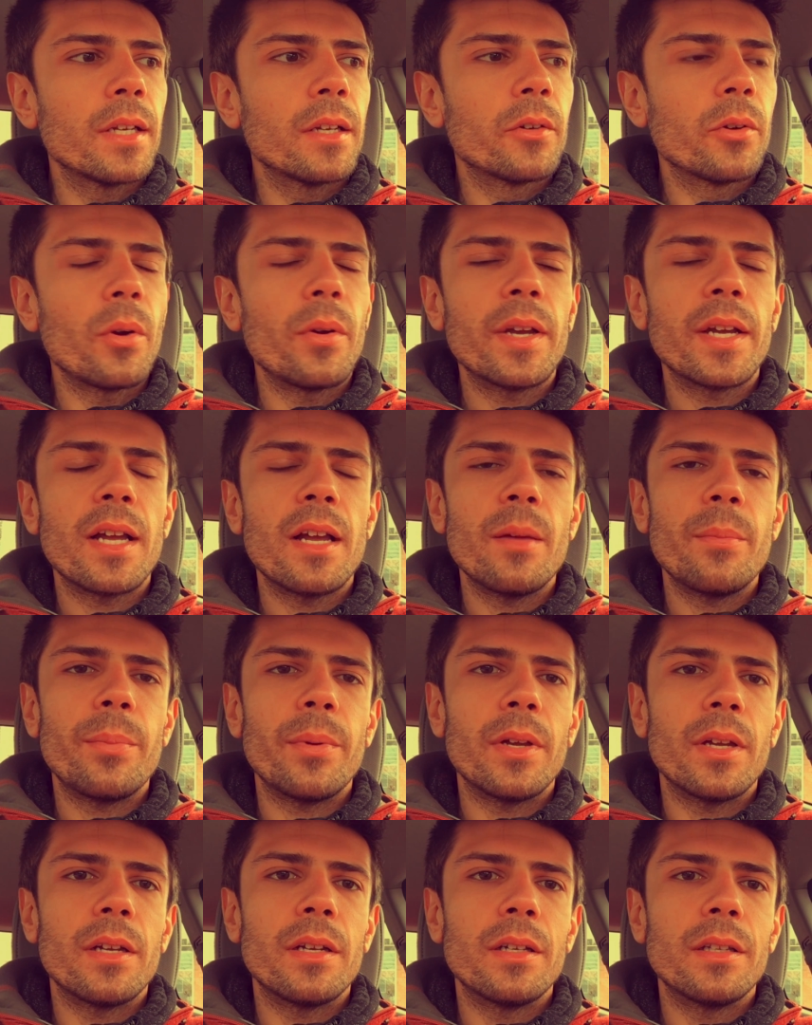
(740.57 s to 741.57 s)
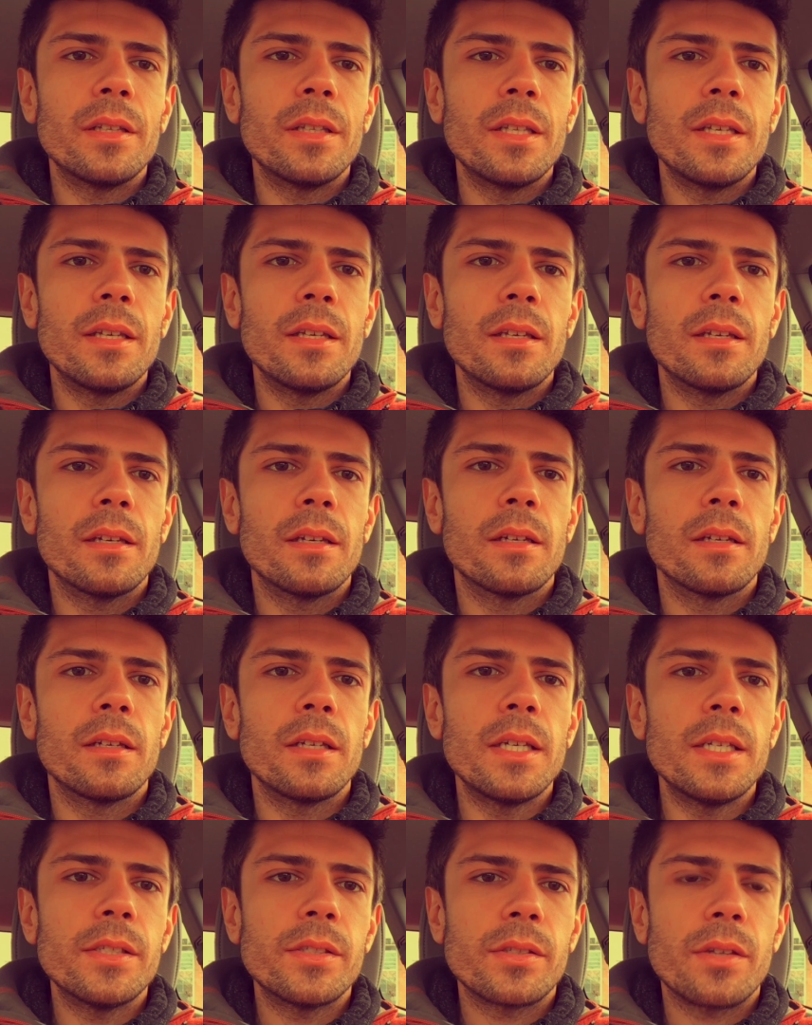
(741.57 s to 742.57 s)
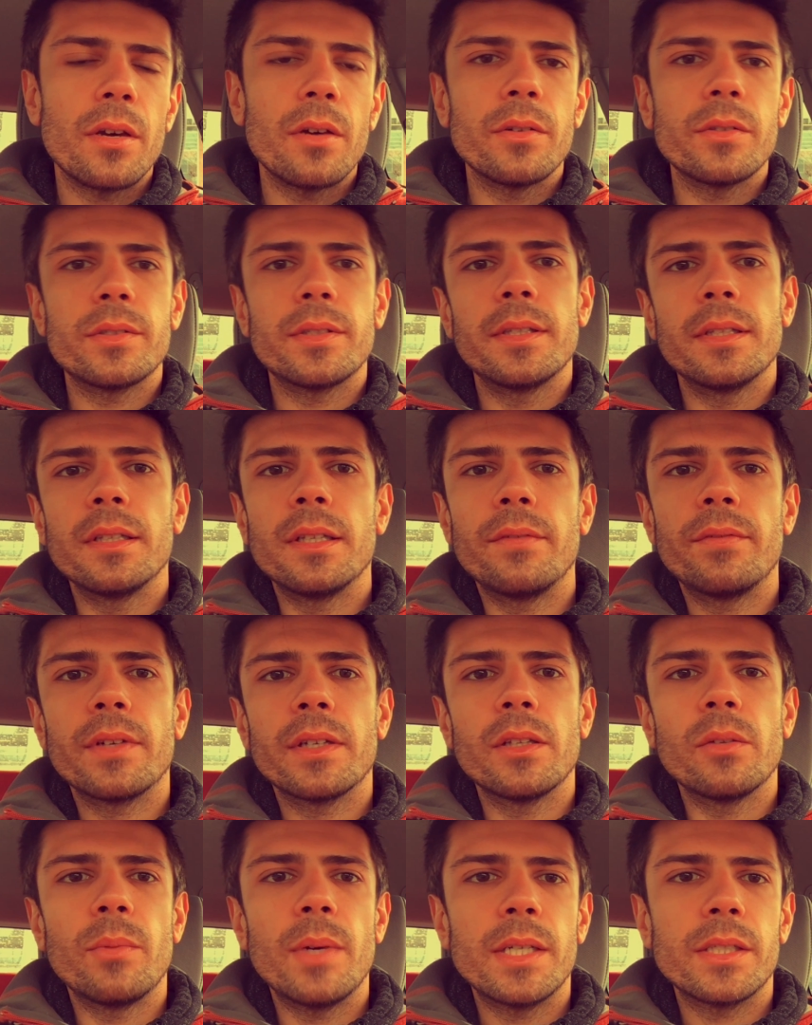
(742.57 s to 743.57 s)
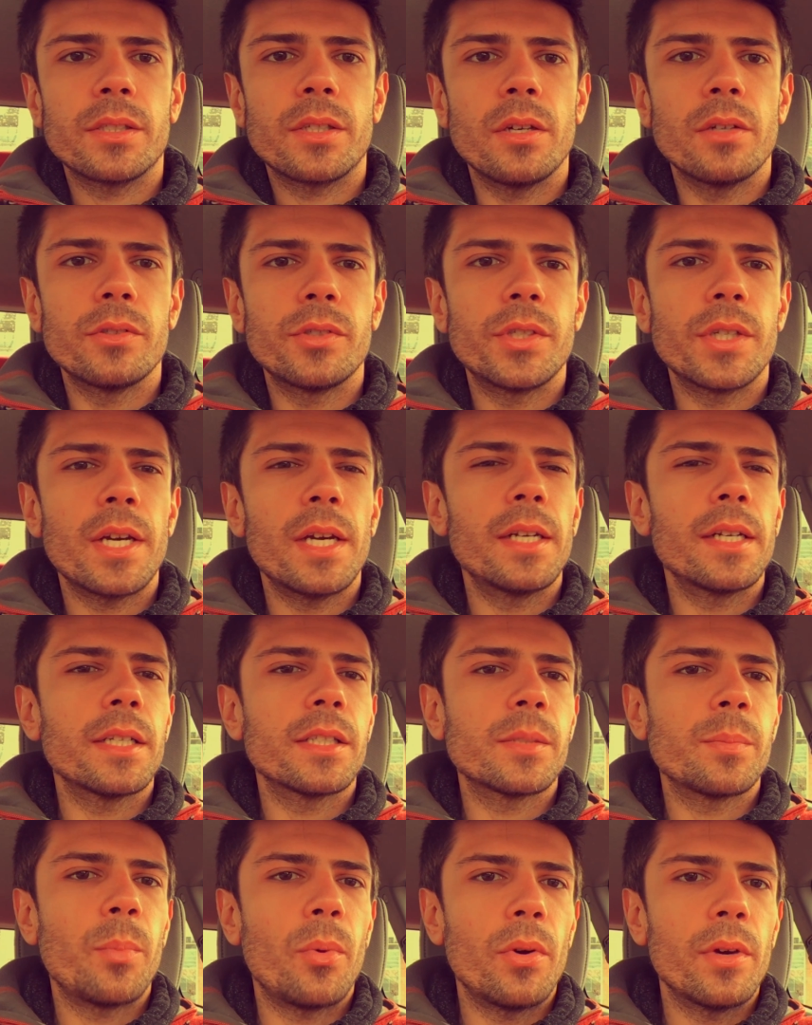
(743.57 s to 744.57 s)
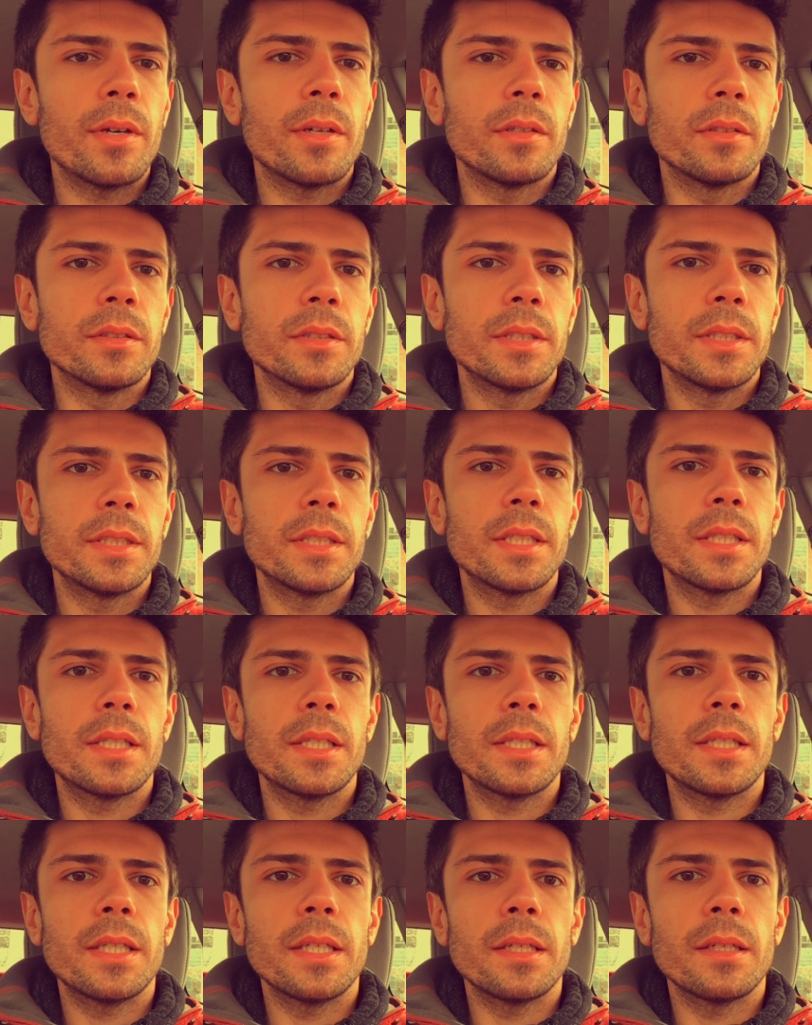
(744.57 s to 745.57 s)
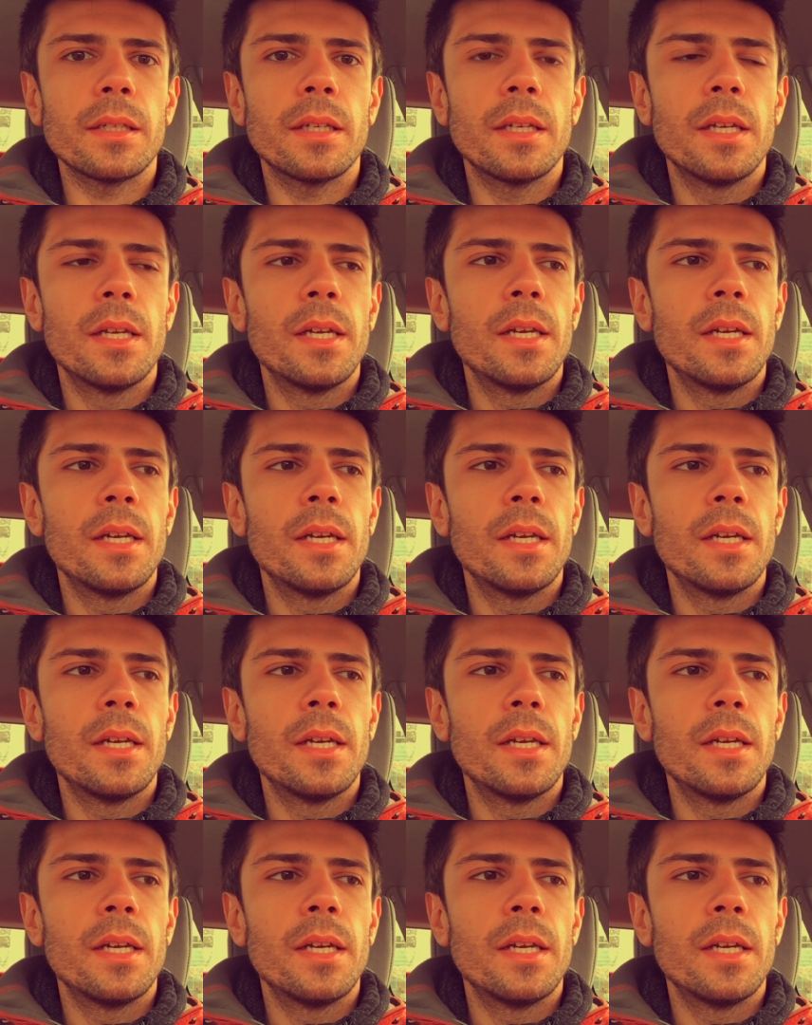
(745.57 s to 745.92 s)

growing up on the East Coast and living on the West Coast, you kind of get spoiled into thinking